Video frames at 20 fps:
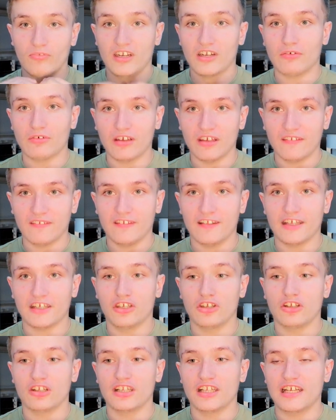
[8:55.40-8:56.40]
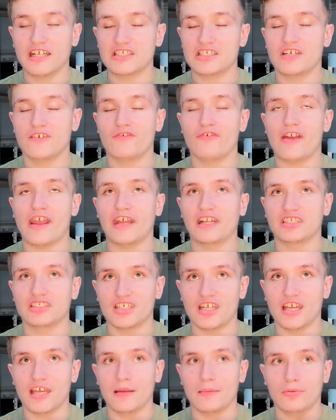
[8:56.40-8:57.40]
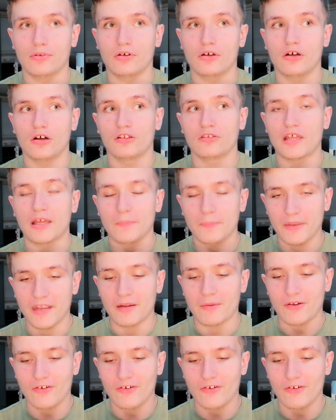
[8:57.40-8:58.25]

really greasy, like you could literally fry a chip on that beard.